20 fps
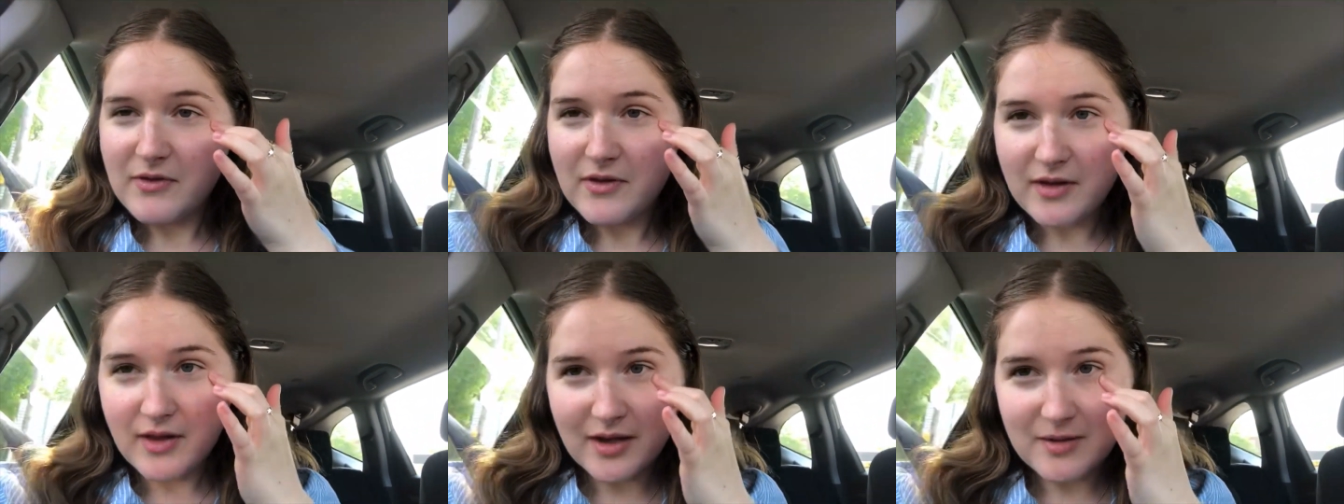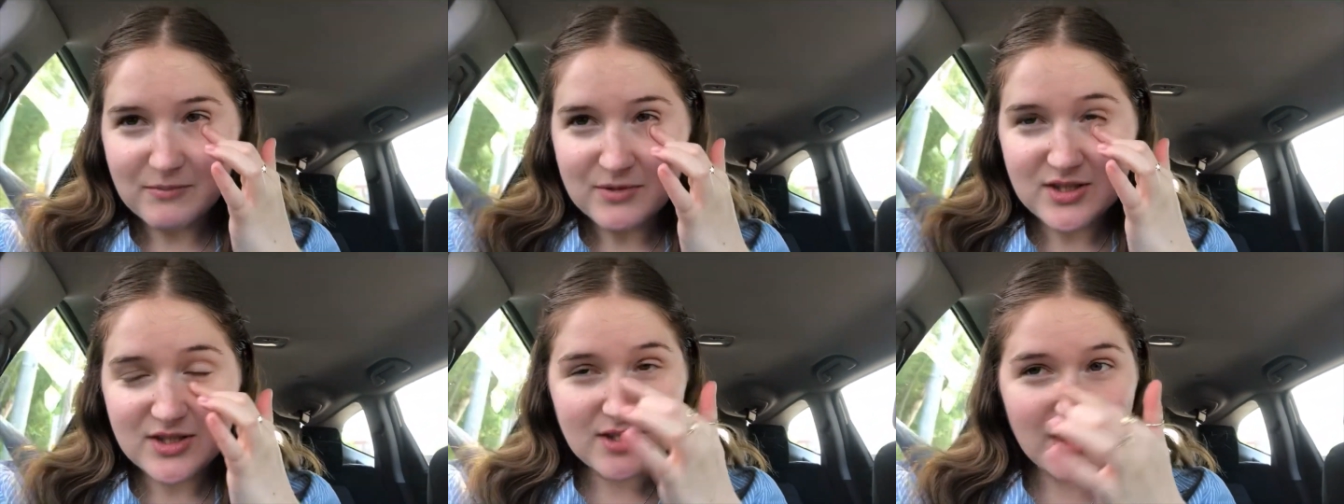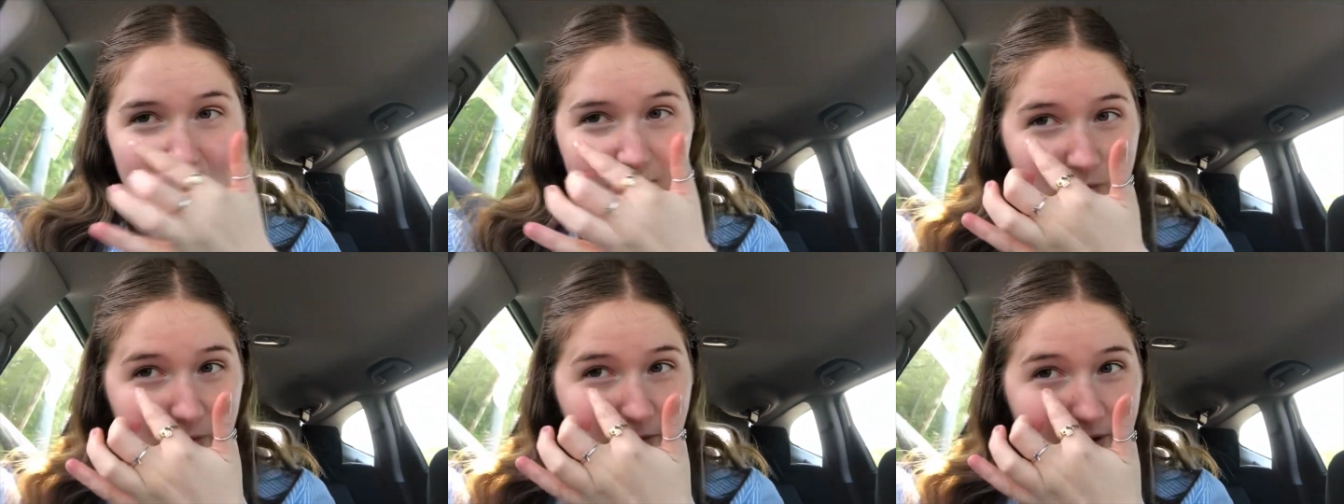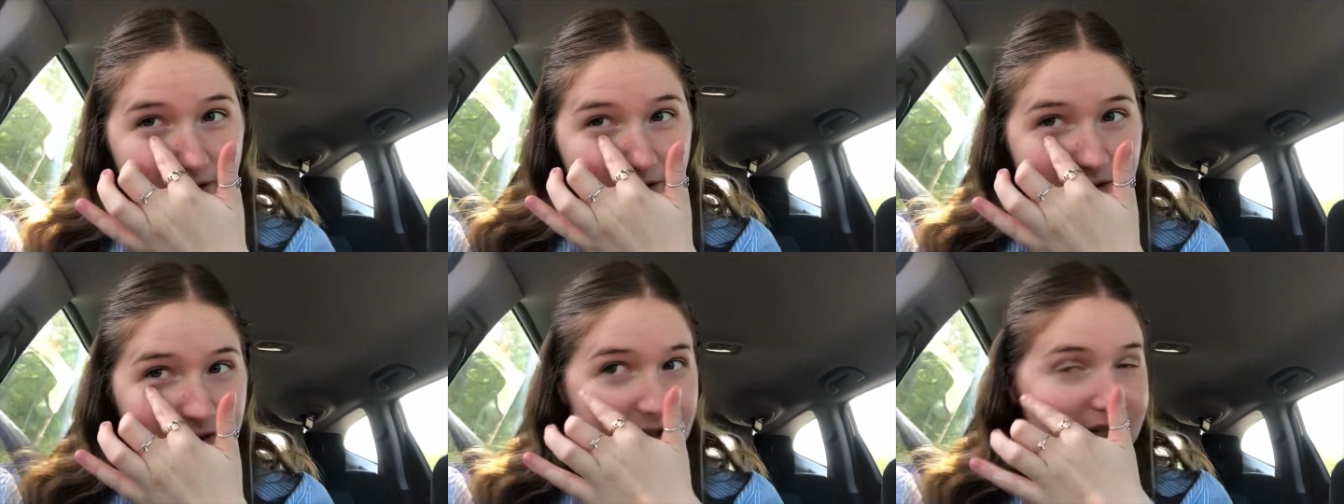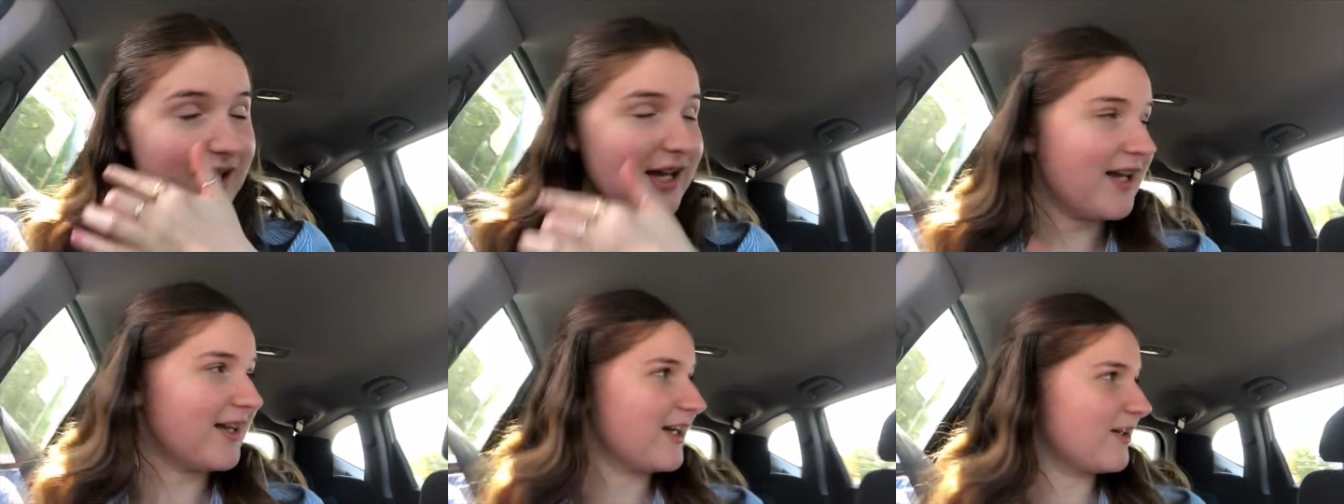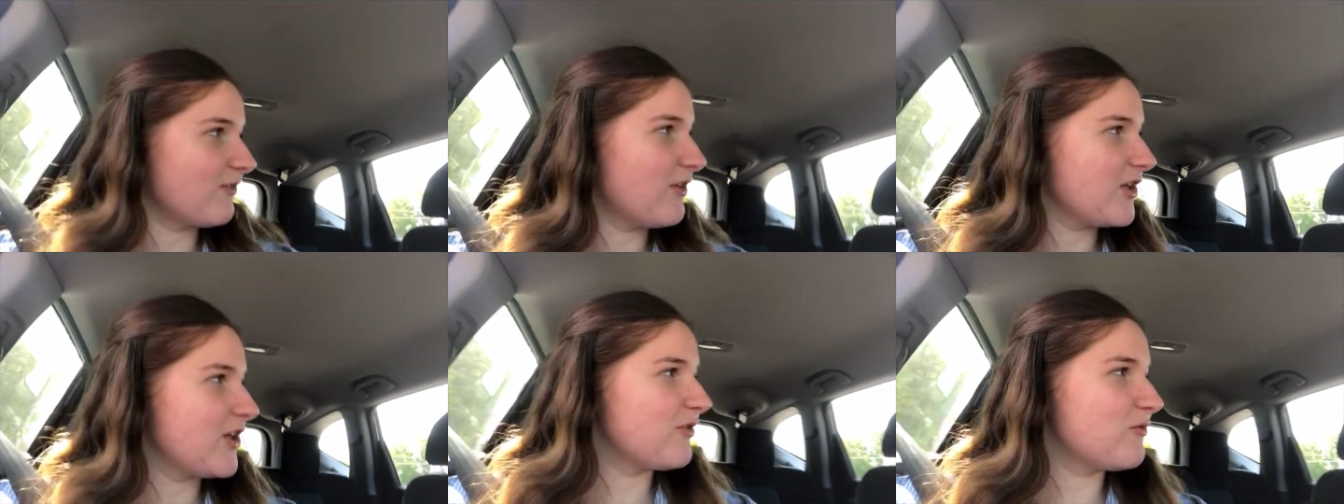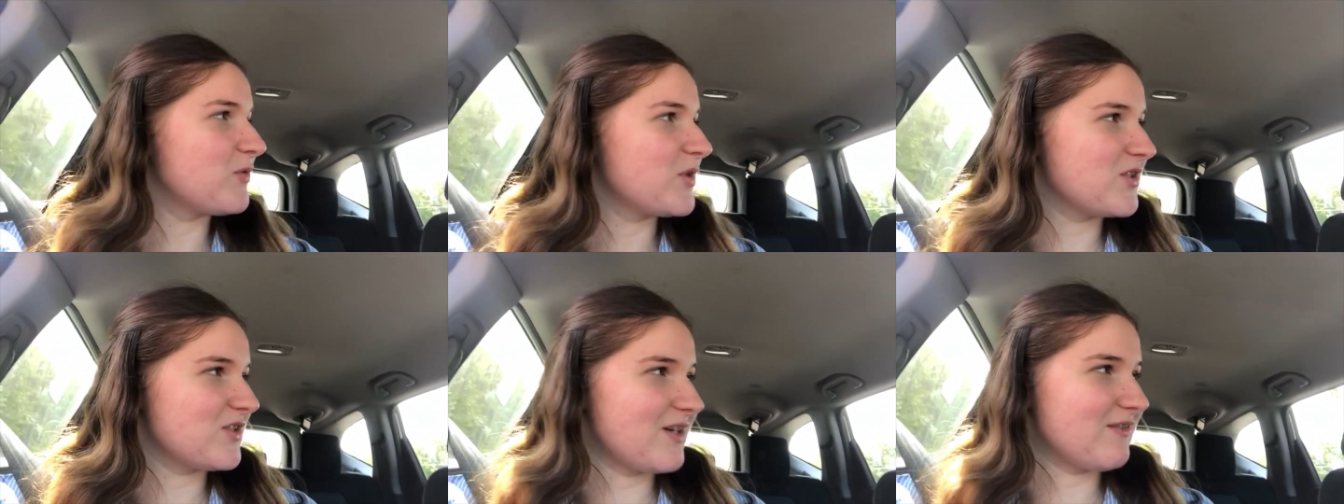that I'm stuck with and can't get rid of
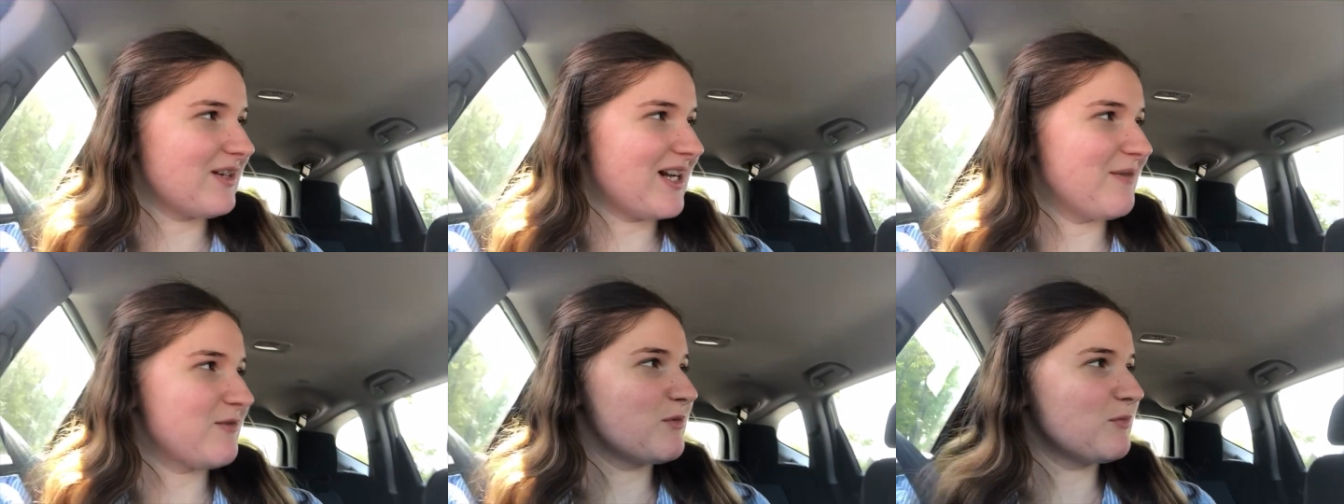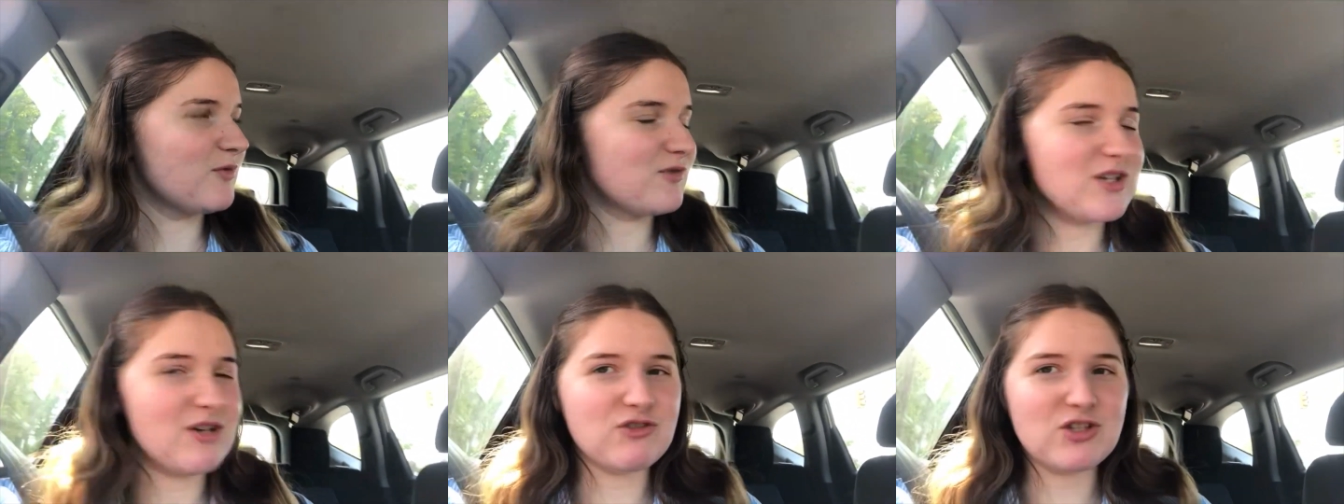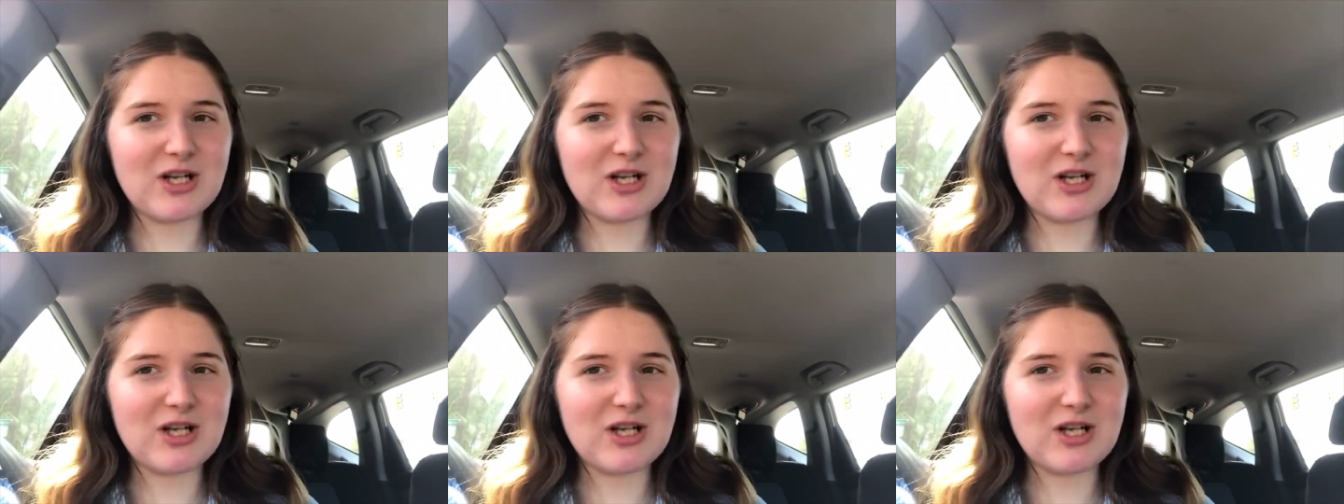because every time she moves out,